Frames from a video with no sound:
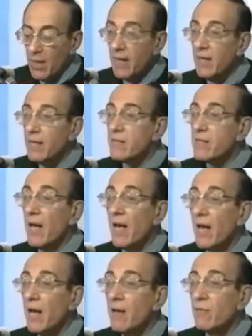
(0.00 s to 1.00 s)
He is
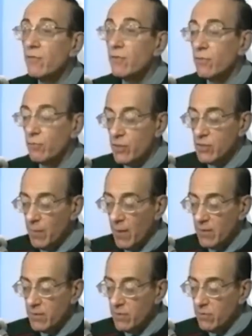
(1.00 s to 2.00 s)
ever
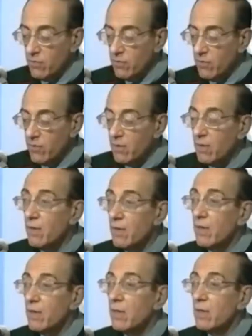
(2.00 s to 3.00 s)
responsive
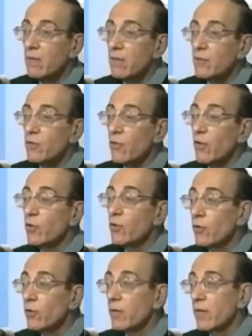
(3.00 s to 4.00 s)
to the
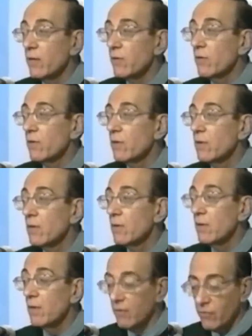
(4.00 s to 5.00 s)
yearning
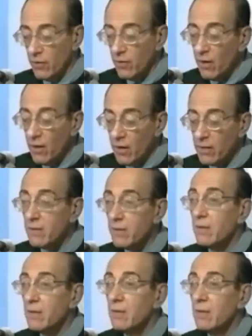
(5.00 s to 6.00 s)
of your heart.
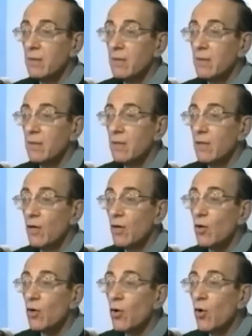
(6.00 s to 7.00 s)

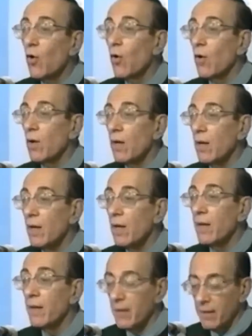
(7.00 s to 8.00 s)
Call
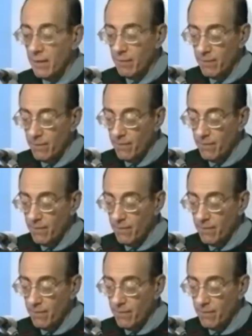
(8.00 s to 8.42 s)
on him.